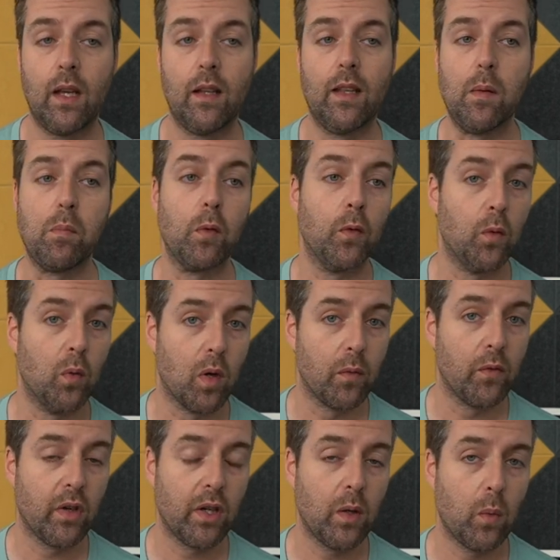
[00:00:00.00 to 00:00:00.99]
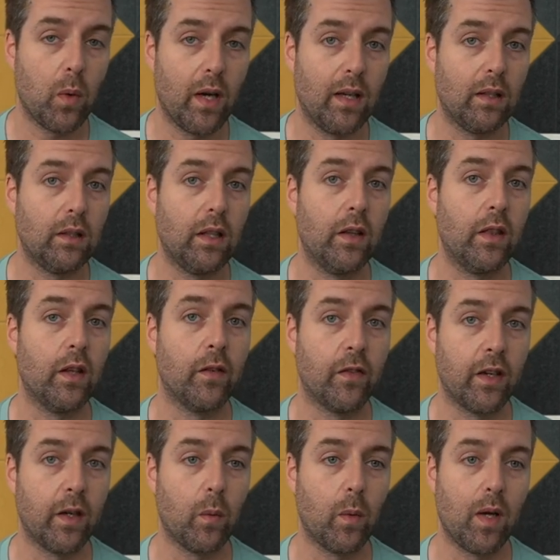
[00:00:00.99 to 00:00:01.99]
They perform very well and they're
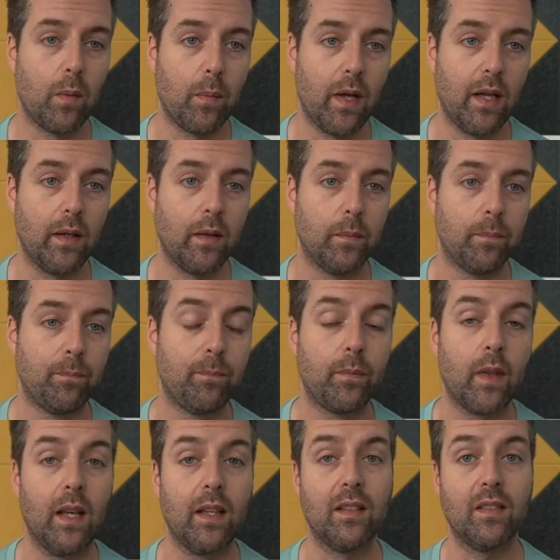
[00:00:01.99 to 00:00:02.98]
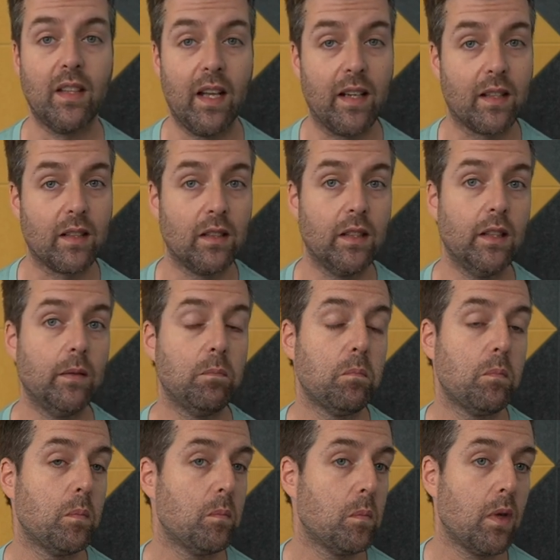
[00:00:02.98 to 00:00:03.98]
very well made. Aesthetically,
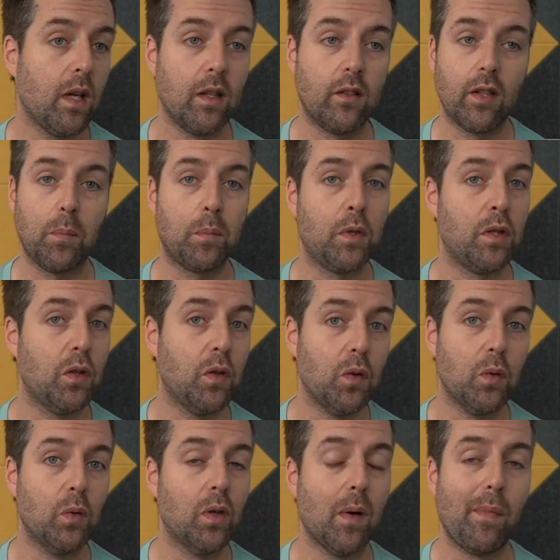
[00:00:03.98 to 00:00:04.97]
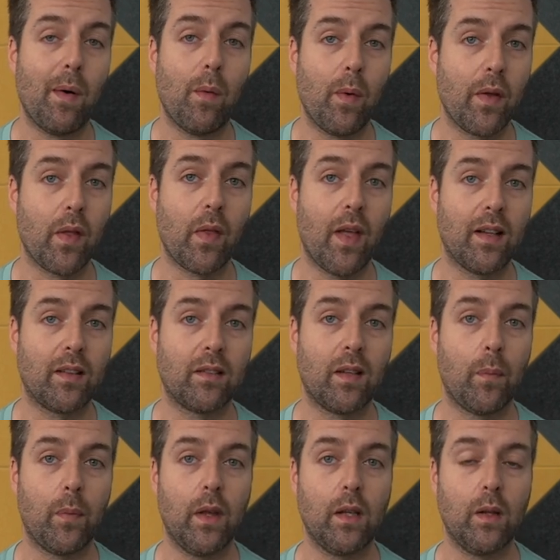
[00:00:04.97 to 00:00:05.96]
it's up to you about whether that's
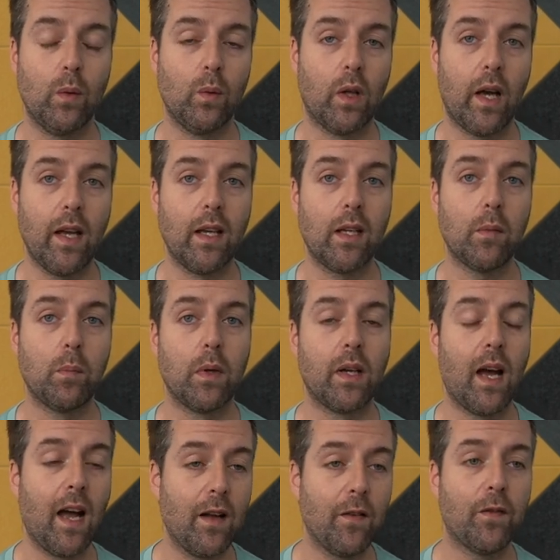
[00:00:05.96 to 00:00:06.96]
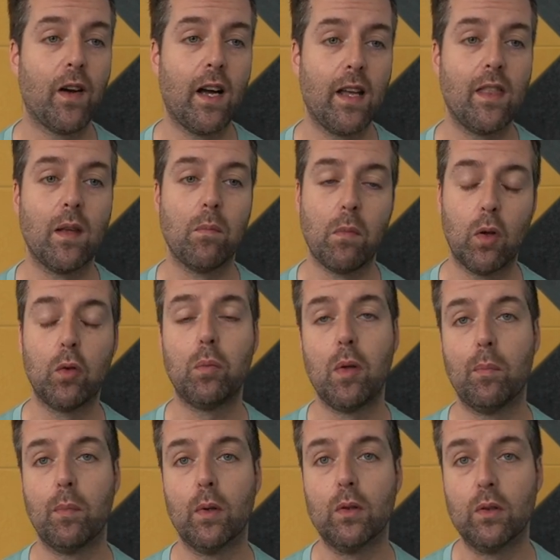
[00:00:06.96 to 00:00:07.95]
something you like, but I find that most
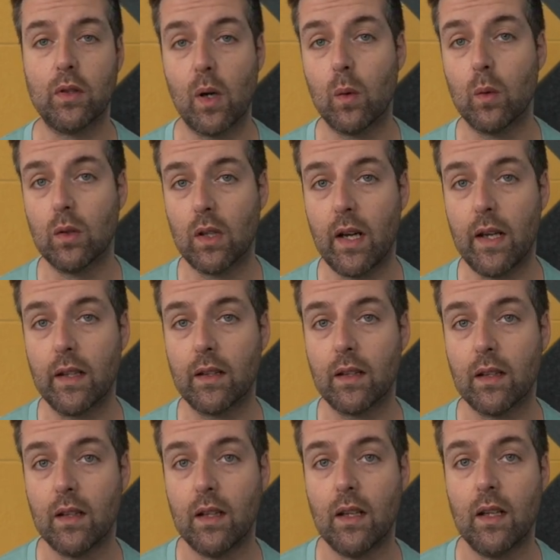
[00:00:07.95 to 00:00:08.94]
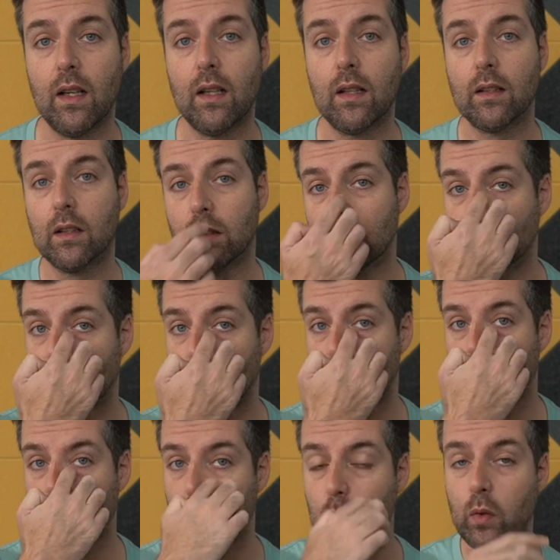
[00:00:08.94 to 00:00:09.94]
people don't like the look
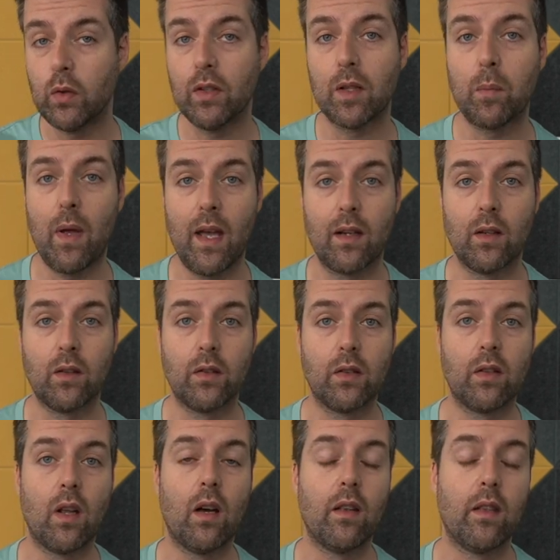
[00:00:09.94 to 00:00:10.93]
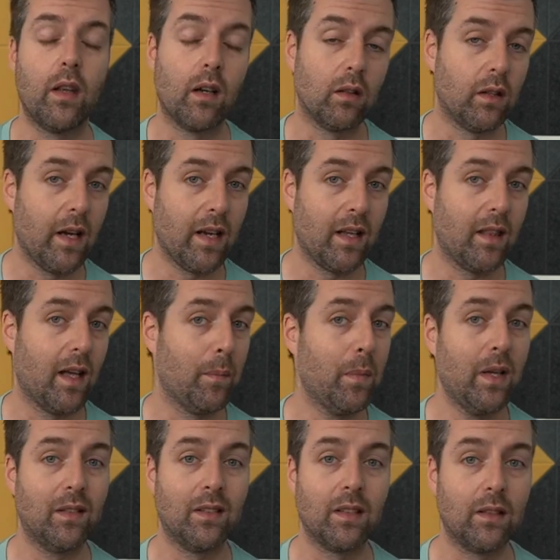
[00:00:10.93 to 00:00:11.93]
of acoustic panels that are like that.
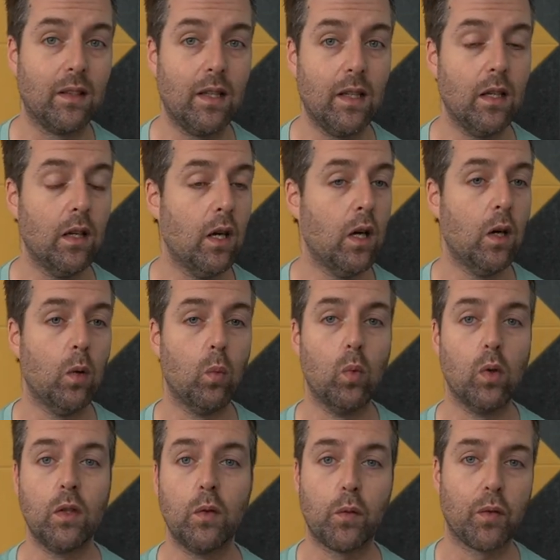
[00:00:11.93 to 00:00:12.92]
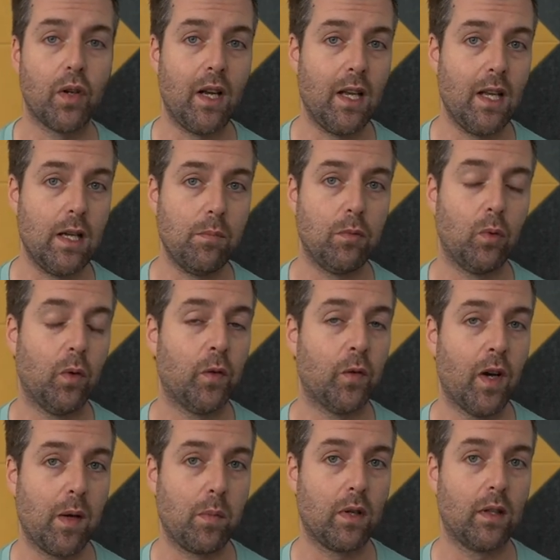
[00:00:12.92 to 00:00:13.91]
Basically, wooden frames with
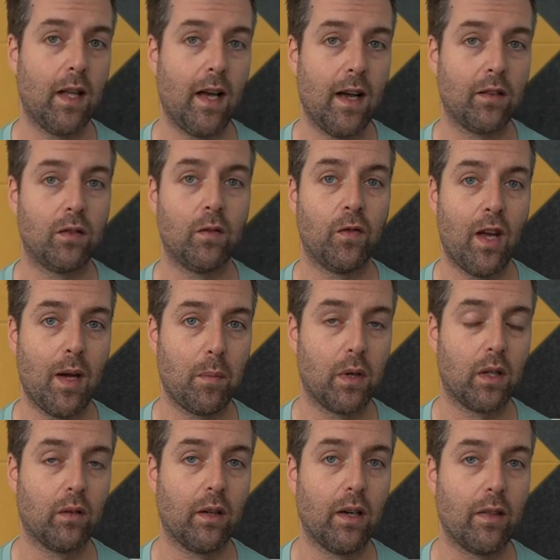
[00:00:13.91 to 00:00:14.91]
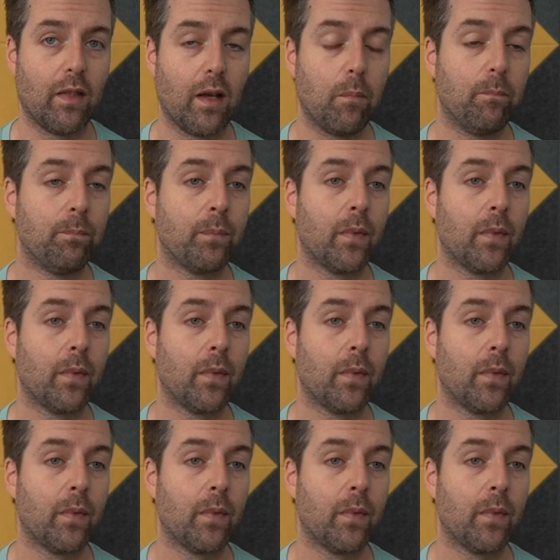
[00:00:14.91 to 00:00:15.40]
fiberglass and fabric around them.